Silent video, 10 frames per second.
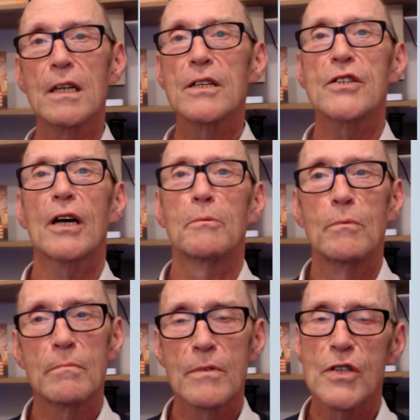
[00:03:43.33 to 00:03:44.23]
So,
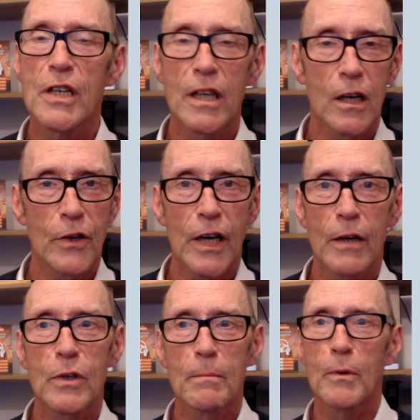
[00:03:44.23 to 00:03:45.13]
scenario
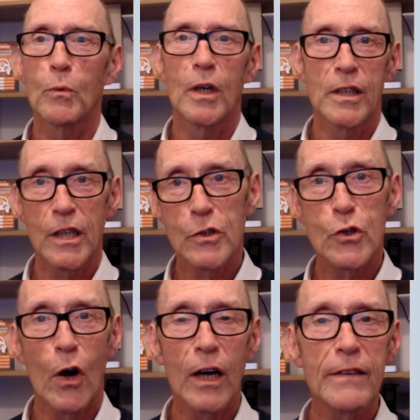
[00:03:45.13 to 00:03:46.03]
number 1, you're
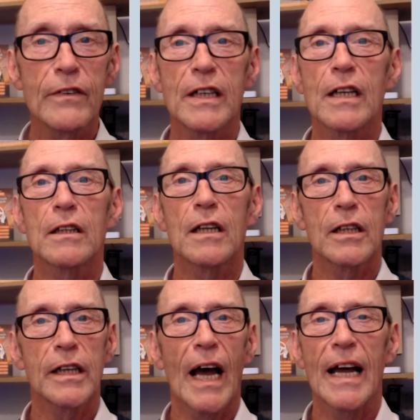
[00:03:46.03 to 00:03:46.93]
driving
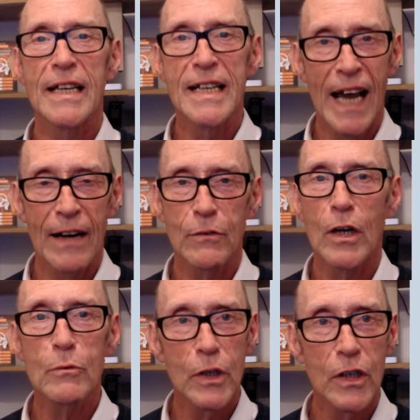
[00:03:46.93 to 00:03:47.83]
along a
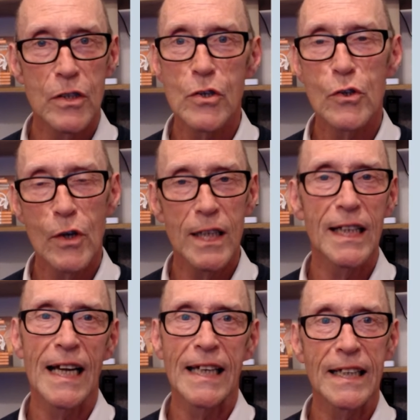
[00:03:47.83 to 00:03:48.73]
narrow country
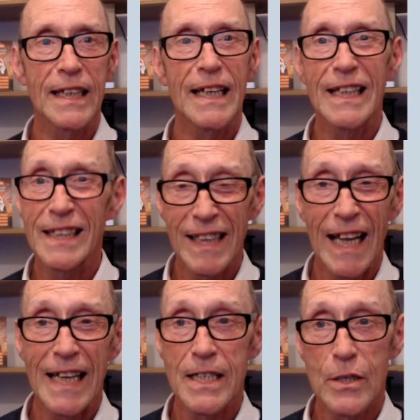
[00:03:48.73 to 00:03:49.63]
lane in
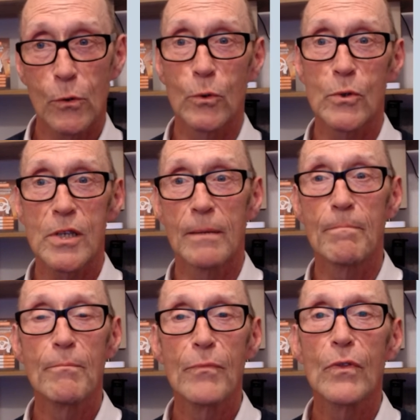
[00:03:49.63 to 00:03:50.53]
late autumn.
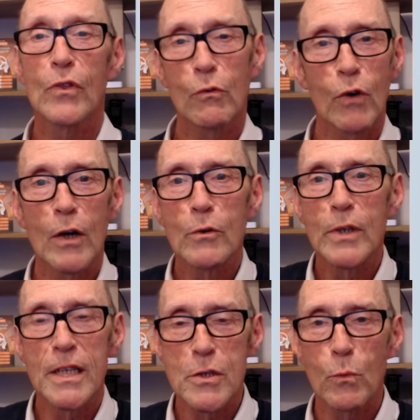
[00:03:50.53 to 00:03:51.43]
The road
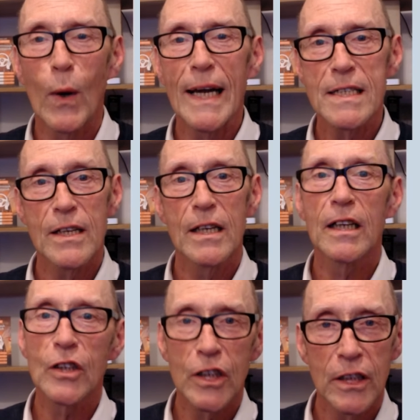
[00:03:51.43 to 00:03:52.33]
is wet
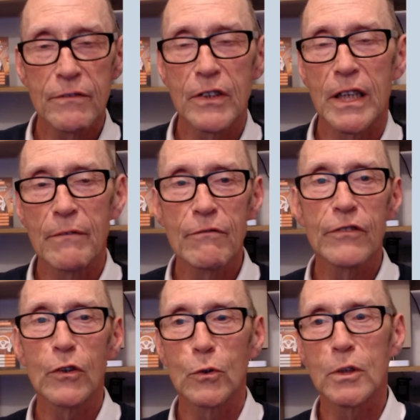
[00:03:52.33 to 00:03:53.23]
and covered in
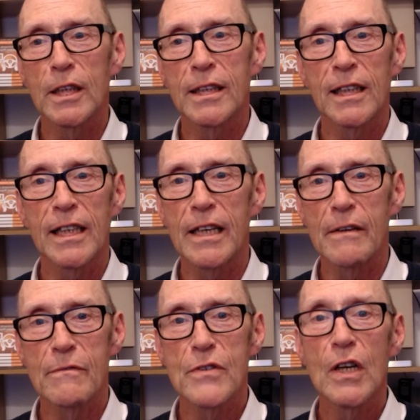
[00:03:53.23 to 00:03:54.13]
fallen
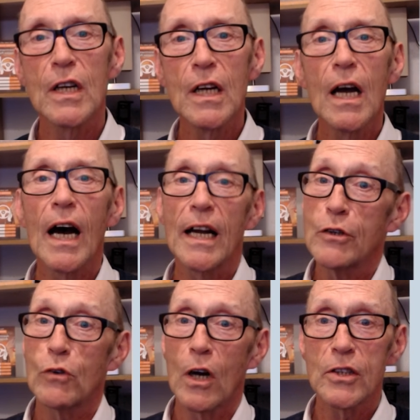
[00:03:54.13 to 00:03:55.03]
leaves, and
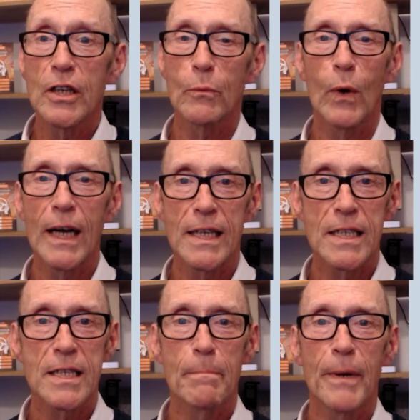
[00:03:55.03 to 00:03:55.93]
you're on your way
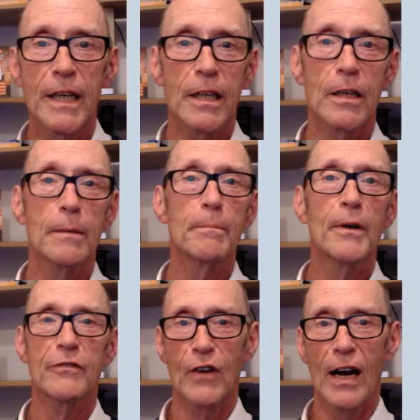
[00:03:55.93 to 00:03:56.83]
to pick up
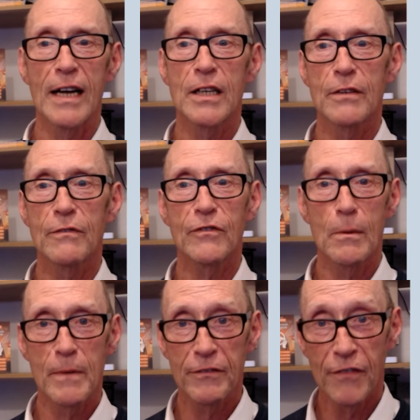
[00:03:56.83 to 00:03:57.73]
a friend
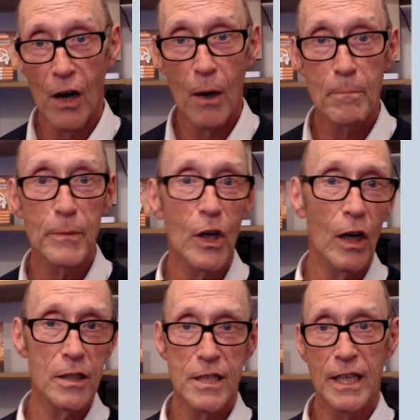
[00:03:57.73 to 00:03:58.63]
from a farm
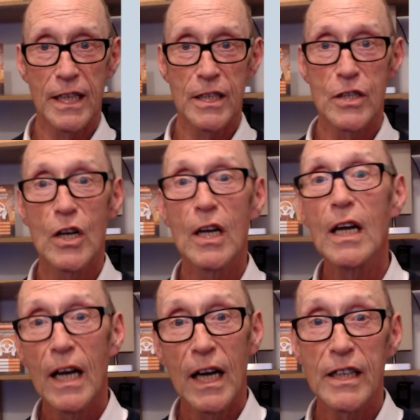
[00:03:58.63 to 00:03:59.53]
cottage,
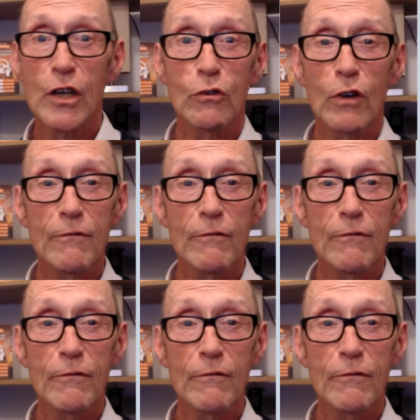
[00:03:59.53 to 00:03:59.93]
and you're